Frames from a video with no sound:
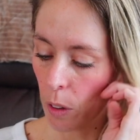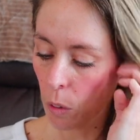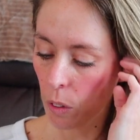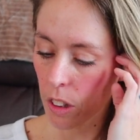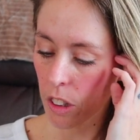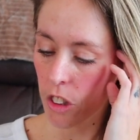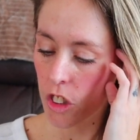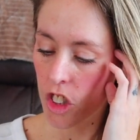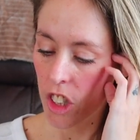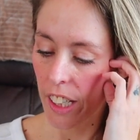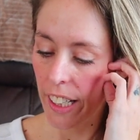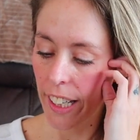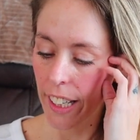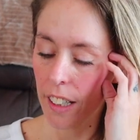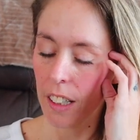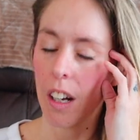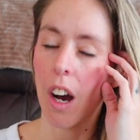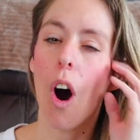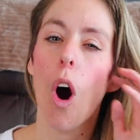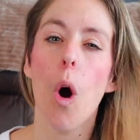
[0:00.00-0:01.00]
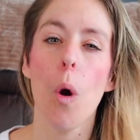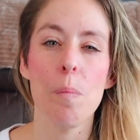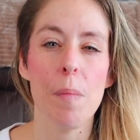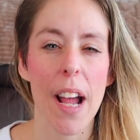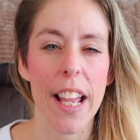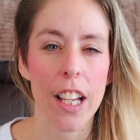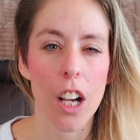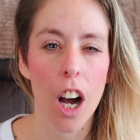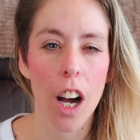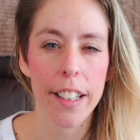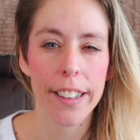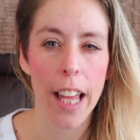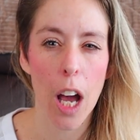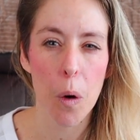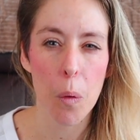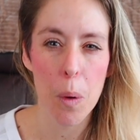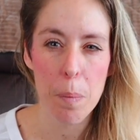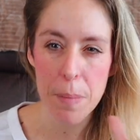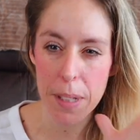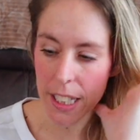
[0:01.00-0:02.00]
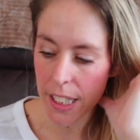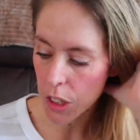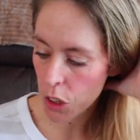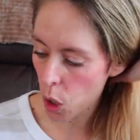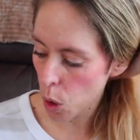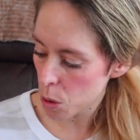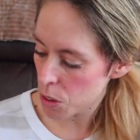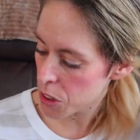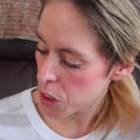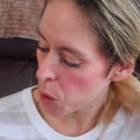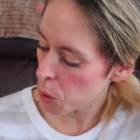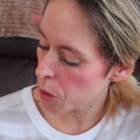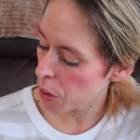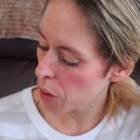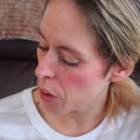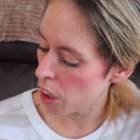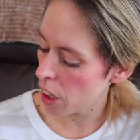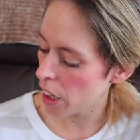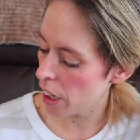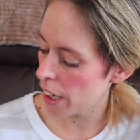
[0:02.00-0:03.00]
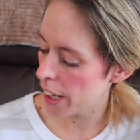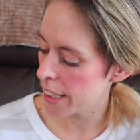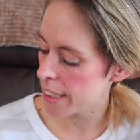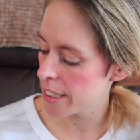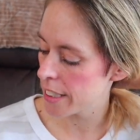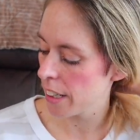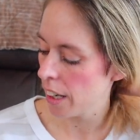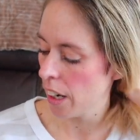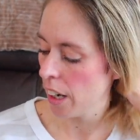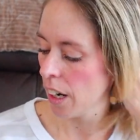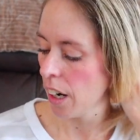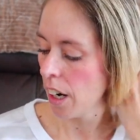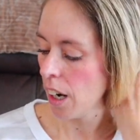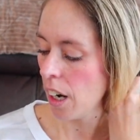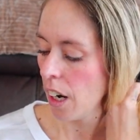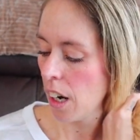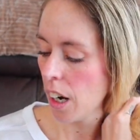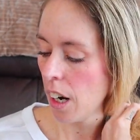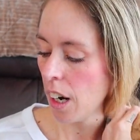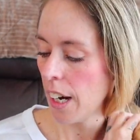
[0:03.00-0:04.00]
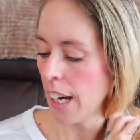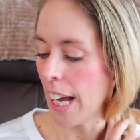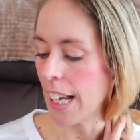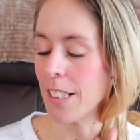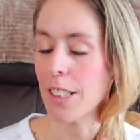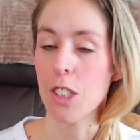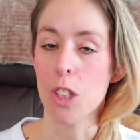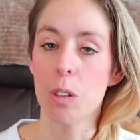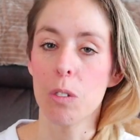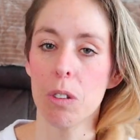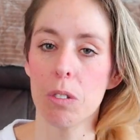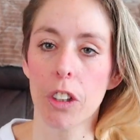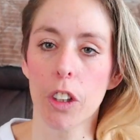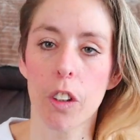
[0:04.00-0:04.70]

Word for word: grilled chicken. Oh my god, that would be so good. And serve over